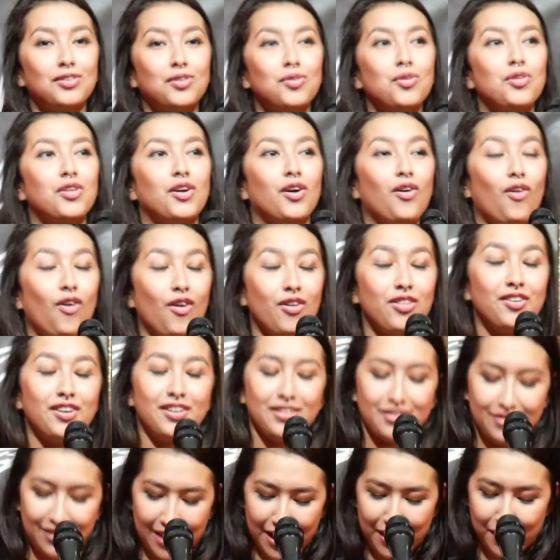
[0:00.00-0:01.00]
to the other
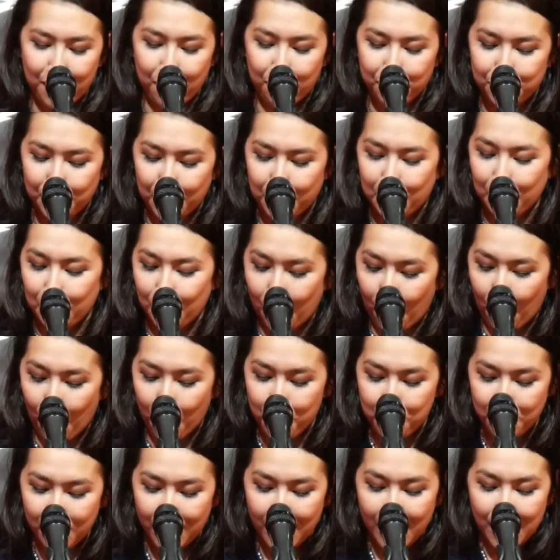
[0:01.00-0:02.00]
side of the
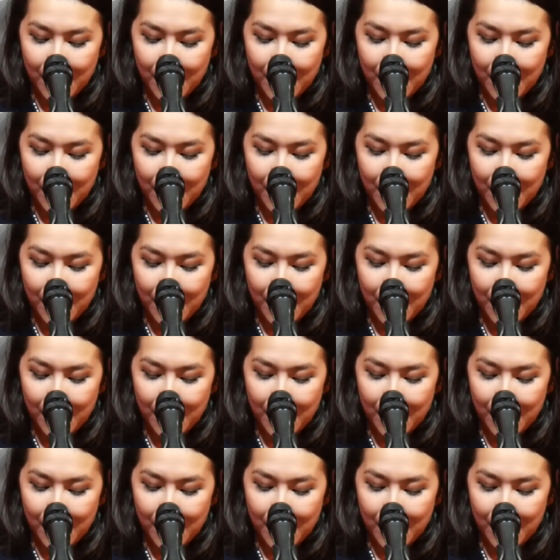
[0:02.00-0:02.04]
globe